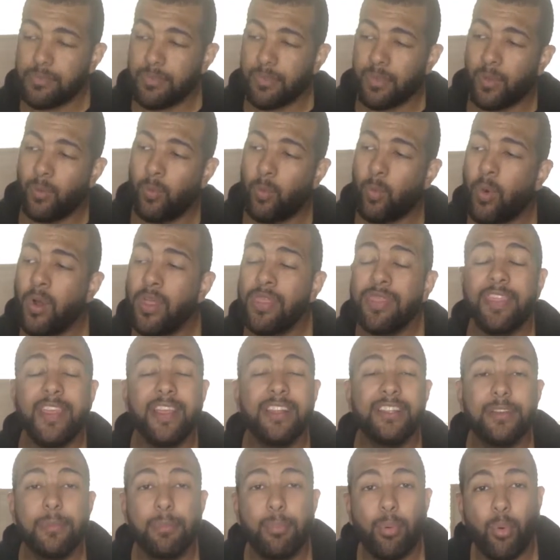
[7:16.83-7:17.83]
One
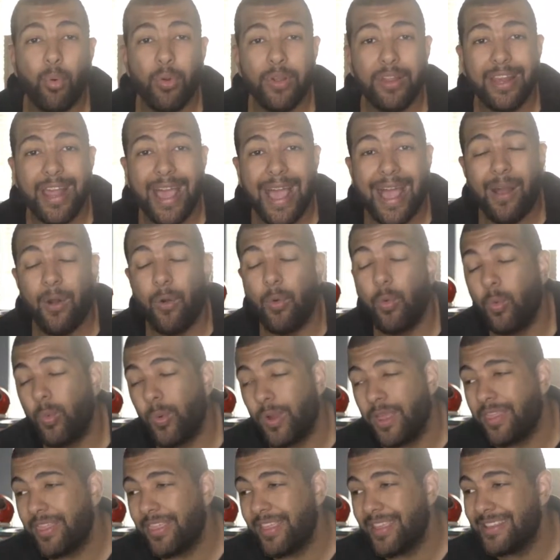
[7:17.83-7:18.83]
thing to point out
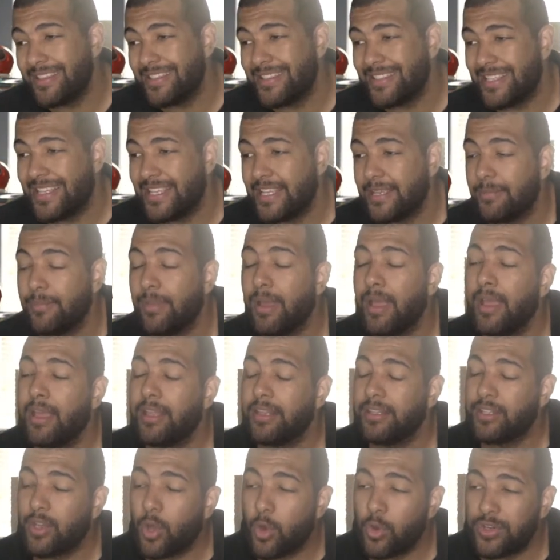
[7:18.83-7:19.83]
with his team,
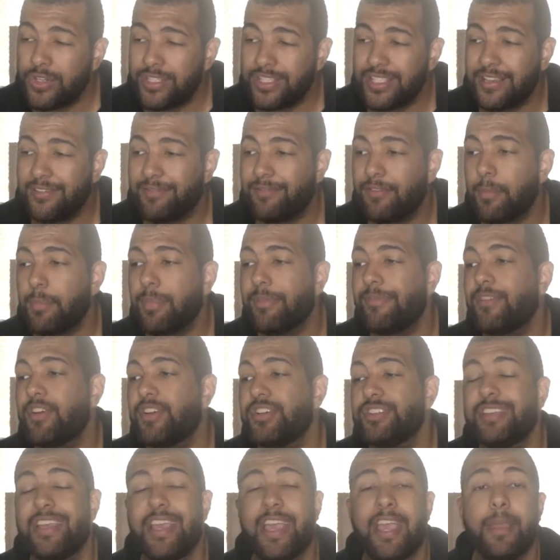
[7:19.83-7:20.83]
noticing from the
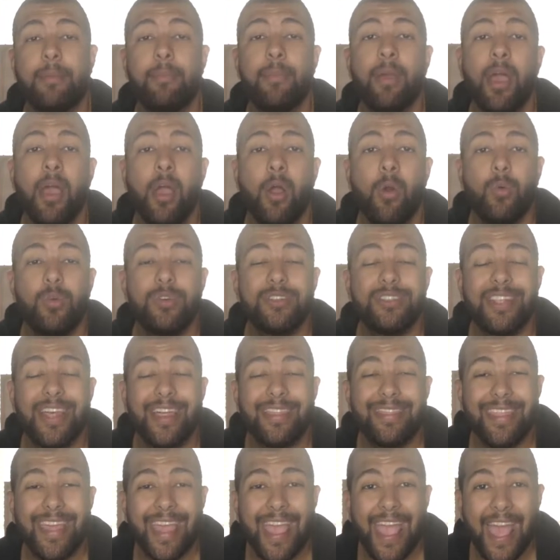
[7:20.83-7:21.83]
first game, was
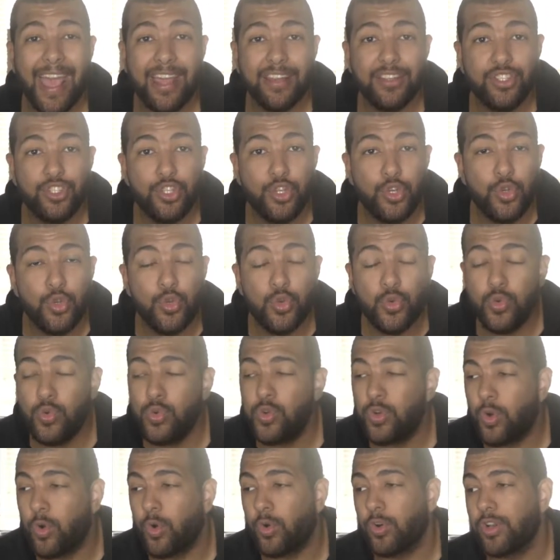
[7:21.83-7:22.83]
that they had 2
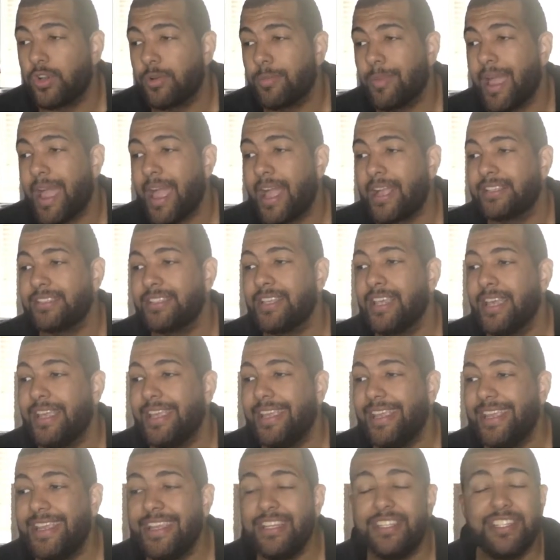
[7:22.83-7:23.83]
quarterbacks,
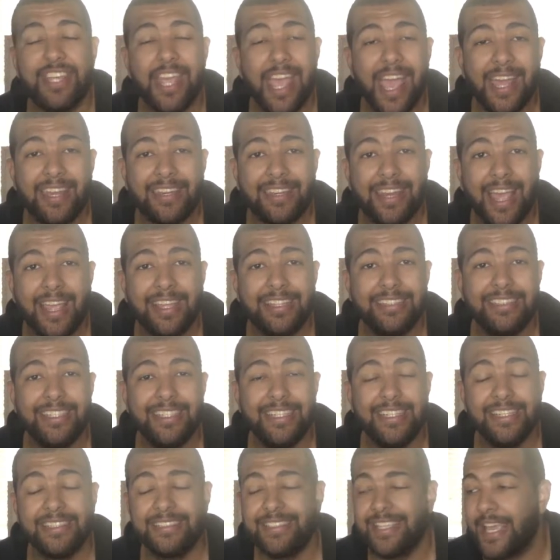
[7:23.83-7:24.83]
each had 19
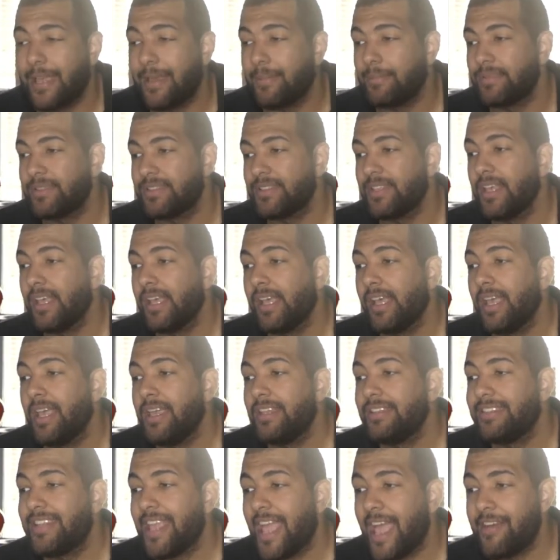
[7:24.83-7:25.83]
attempts.
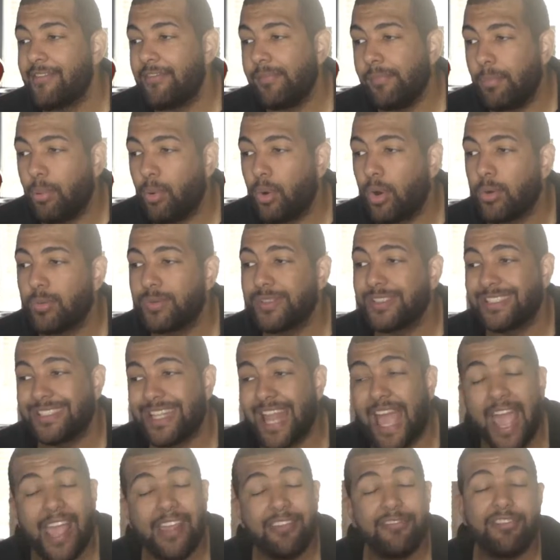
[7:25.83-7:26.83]
Davenport was
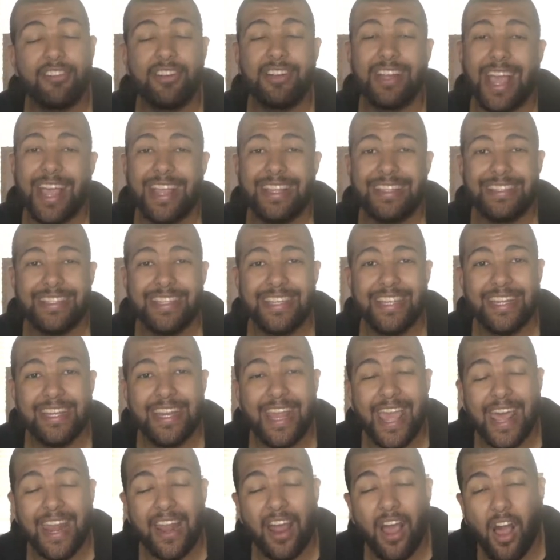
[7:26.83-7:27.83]
9 for 19,
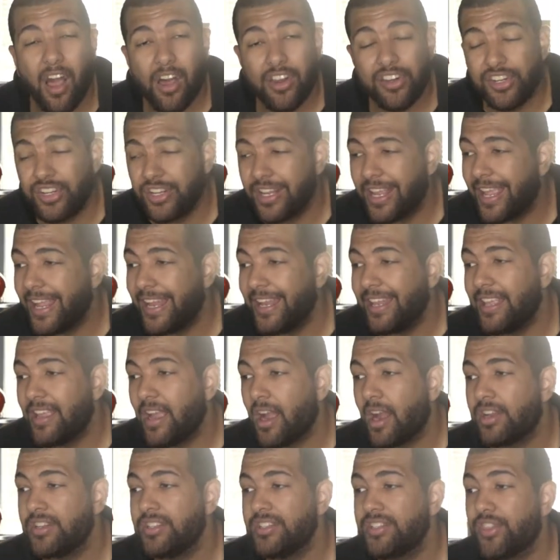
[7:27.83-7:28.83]
had 180
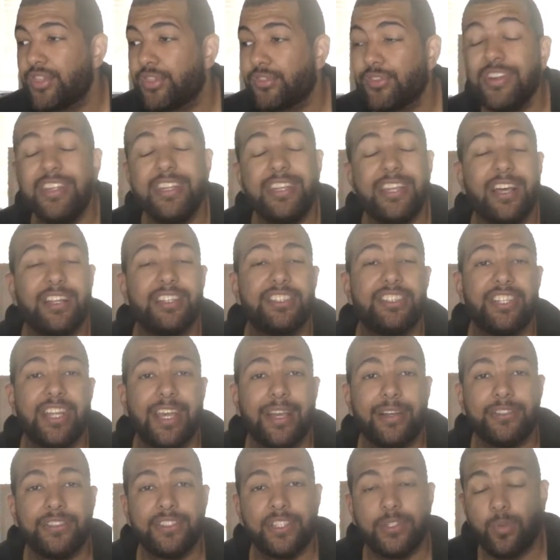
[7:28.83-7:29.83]
yards, 3
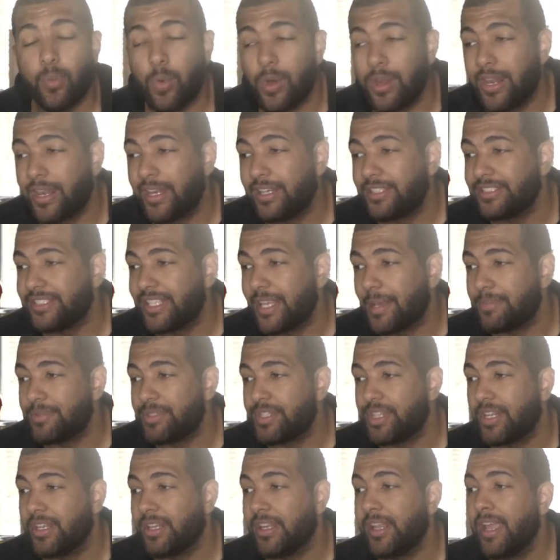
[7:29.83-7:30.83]
touchdowns, and 1
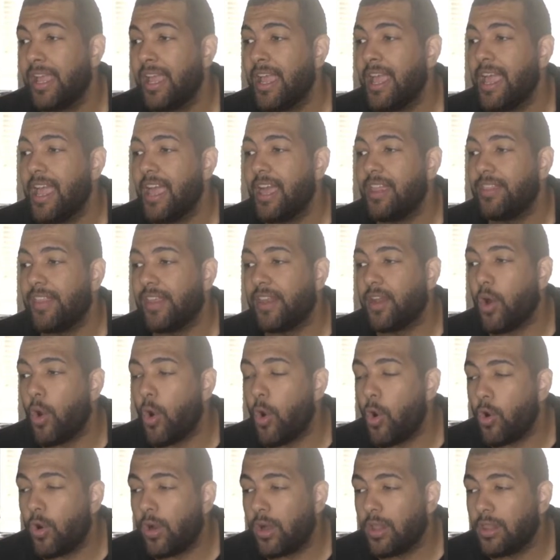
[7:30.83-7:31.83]
interception. And then
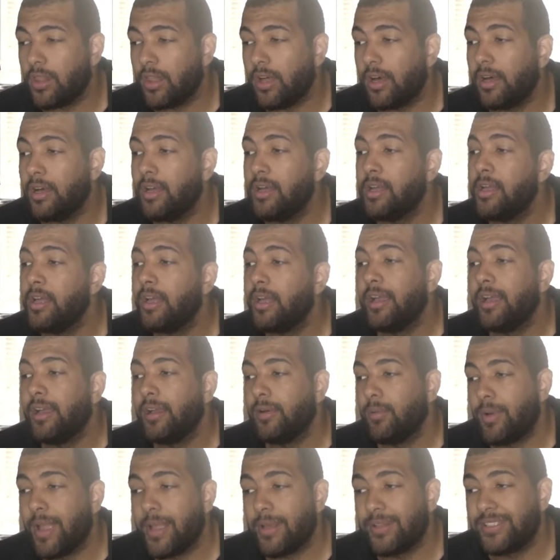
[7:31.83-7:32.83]
Ogola
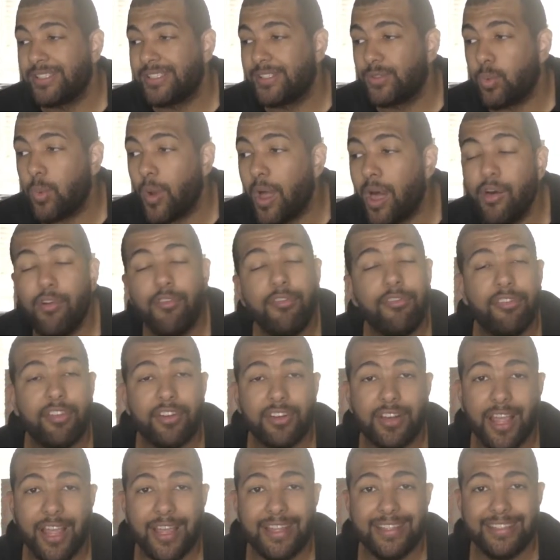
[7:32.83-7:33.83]
has 12 for
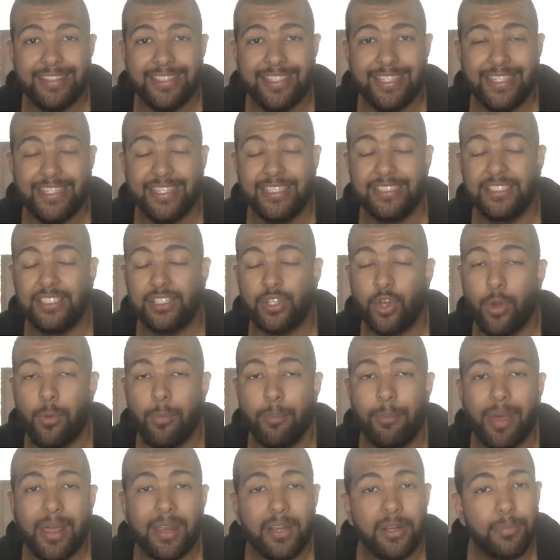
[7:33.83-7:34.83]
19, so a
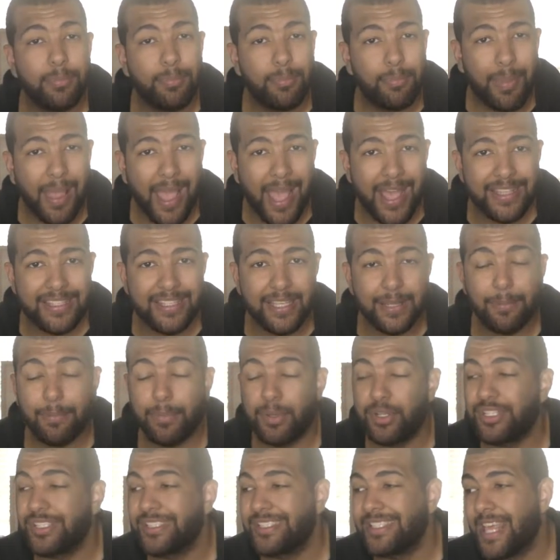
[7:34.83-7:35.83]
better passing
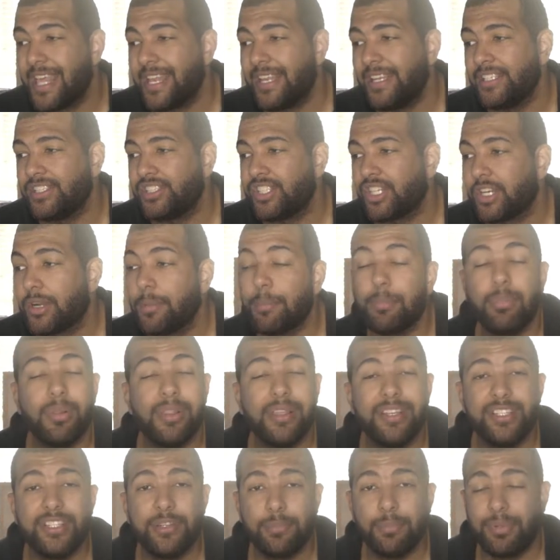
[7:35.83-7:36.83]
percentage or
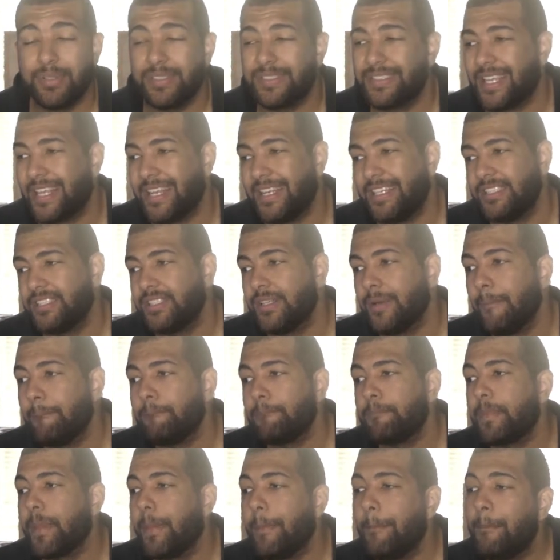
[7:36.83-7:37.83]
completion percentage,
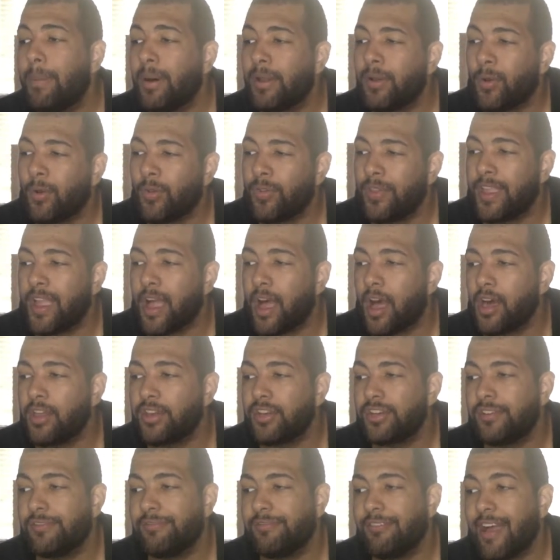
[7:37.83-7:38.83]
but only
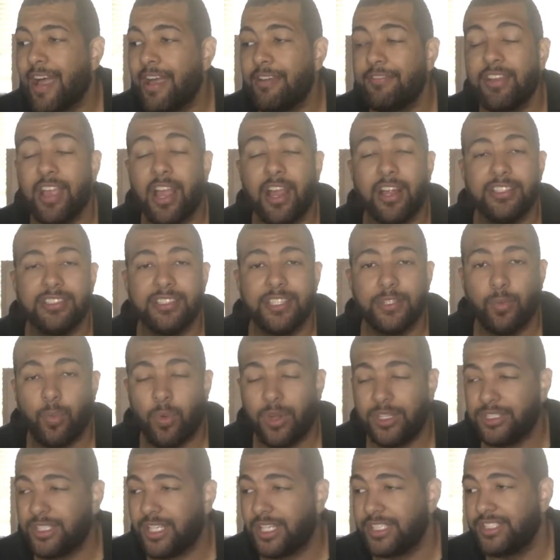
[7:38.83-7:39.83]
105 yards and
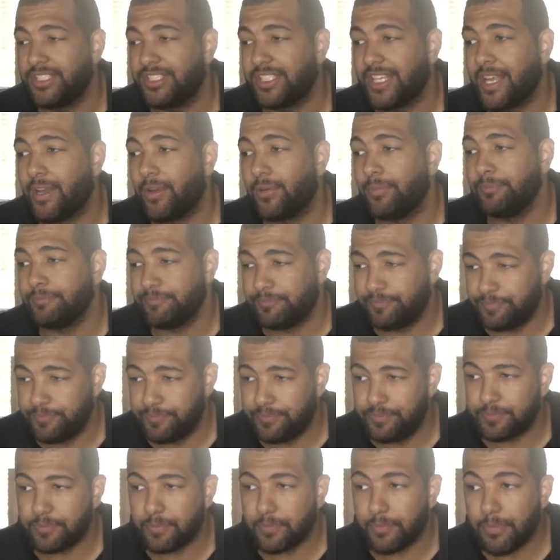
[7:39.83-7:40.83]
1 touchdown,
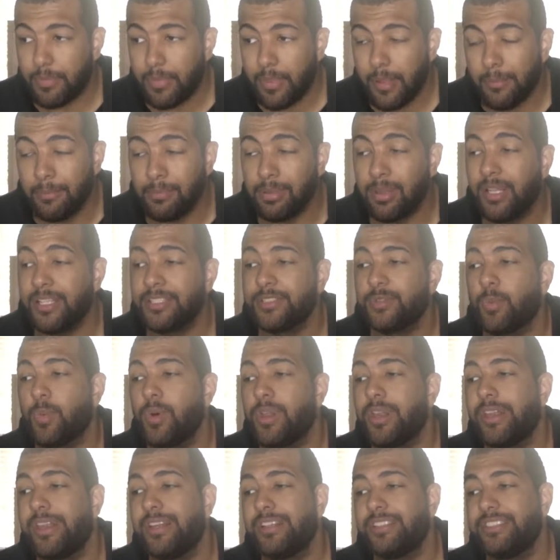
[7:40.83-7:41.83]
plus
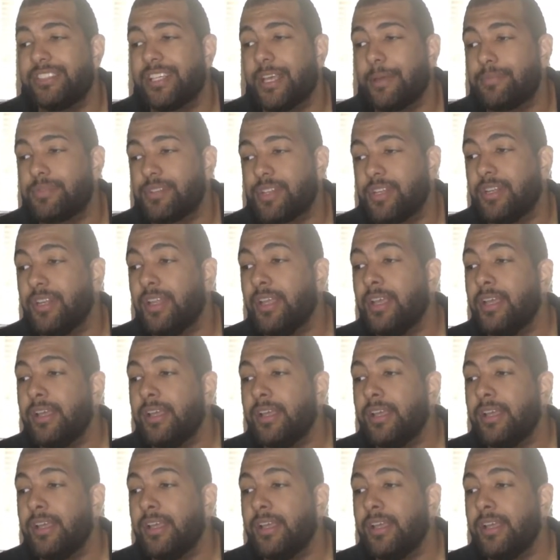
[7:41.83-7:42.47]
1 interception.